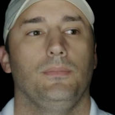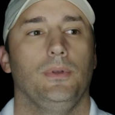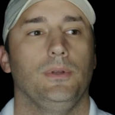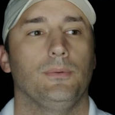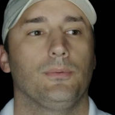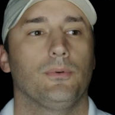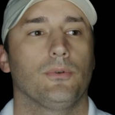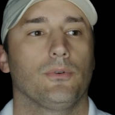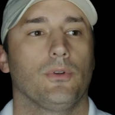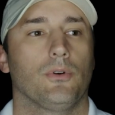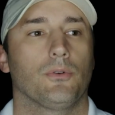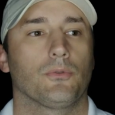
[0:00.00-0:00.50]

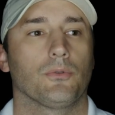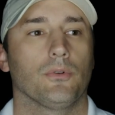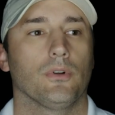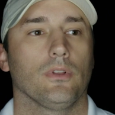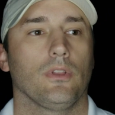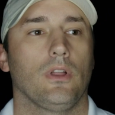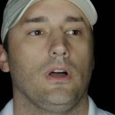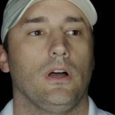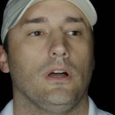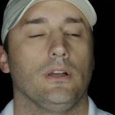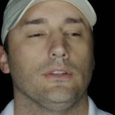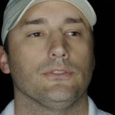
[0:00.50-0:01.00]
People don't
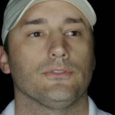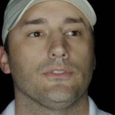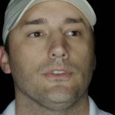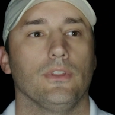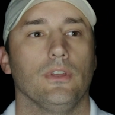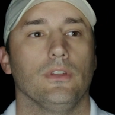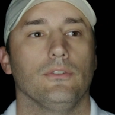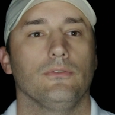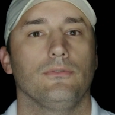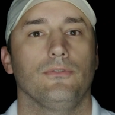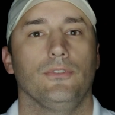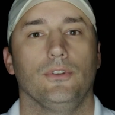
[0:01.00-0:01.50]
realize
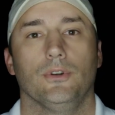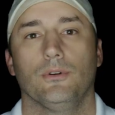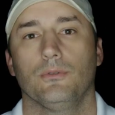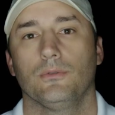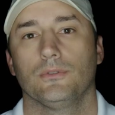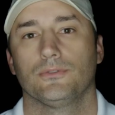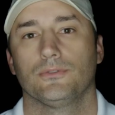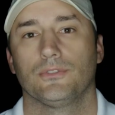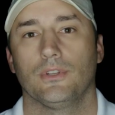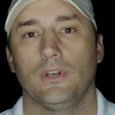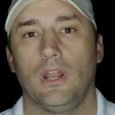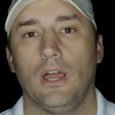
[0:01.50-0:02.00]
that Phil
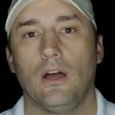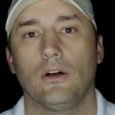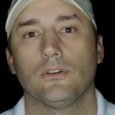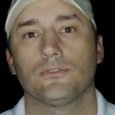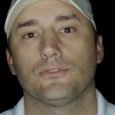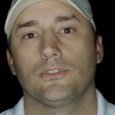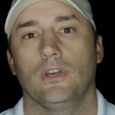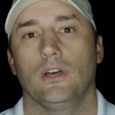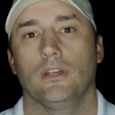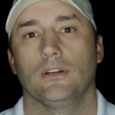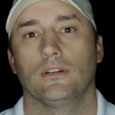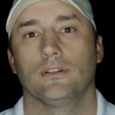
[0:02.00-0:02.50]
was an
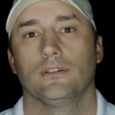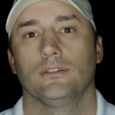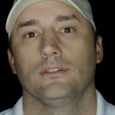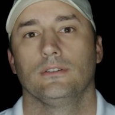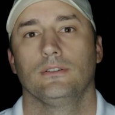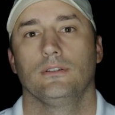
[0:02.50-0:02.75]
outsider.